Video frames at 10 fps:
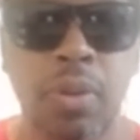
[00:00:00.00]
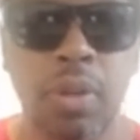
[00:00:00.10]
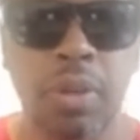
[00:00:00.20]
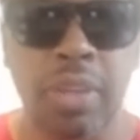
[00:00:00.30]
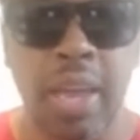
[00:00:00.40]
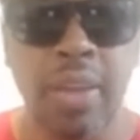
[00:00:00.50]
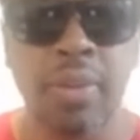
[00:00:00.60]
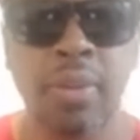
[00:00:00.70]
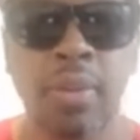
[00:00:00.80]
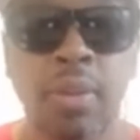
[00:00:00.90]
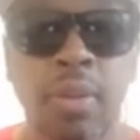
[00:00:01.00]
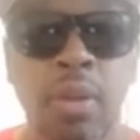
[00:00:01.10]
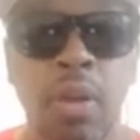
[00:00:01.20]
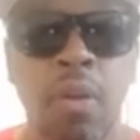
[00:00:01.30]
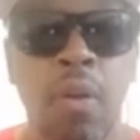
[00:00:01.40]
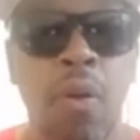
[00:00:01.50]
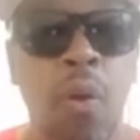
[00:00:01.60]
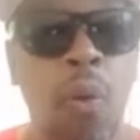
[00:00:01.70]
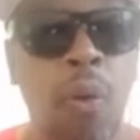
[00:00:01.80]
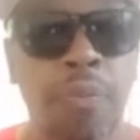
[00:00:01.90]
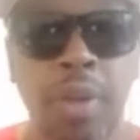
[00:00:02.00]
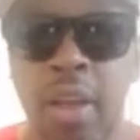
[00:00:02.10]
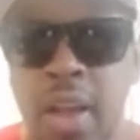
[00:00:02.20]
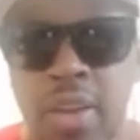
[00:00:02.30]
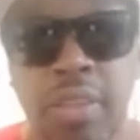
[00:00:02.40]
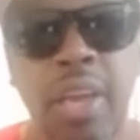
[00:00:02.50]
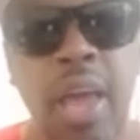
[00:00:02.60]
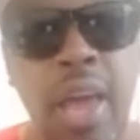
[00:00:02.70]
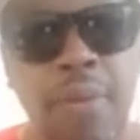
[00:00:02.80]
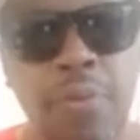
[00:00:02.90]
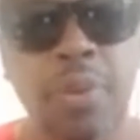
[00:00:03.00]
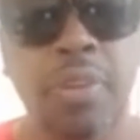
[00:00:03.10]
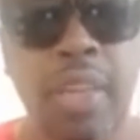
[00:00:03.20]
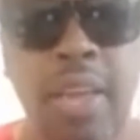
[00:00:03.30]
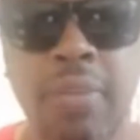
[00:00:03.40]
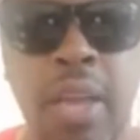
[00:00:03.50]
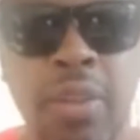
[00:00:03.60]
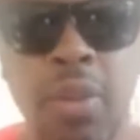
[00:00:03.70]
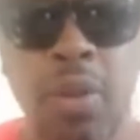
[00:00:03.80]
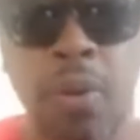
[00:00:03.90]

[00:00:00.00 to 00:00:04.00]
the state or uh, the gun he had from the state that the, the